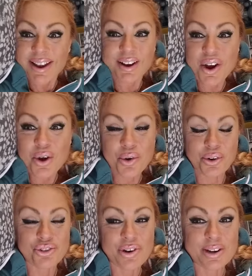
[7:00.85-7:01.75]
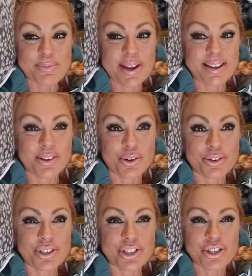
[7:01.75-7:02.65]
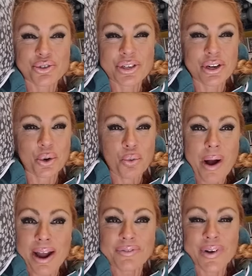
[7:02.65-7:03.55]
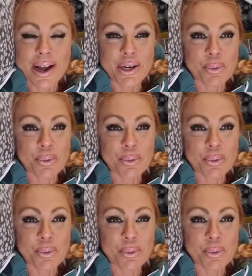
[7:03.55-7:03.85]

there, or try to make, or just using our Wi-Fi,